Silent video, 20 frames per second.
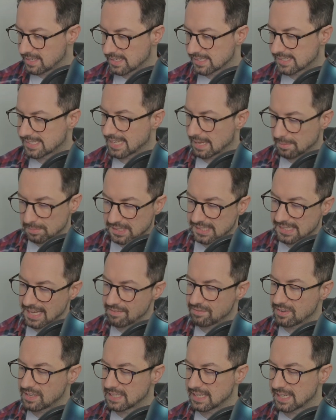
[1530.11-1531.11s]
Step
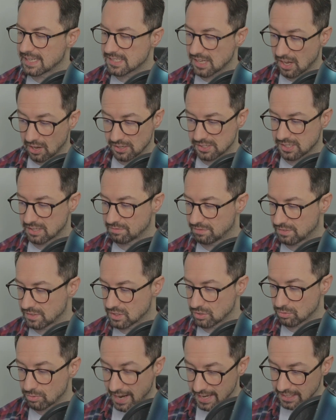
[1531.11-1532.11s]
seven is asking for
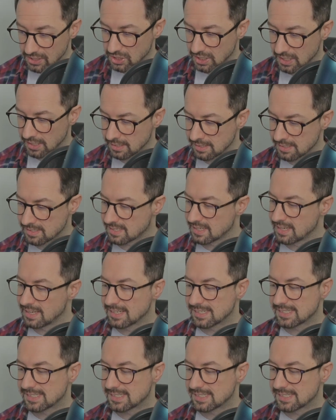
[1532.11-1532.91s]
directions.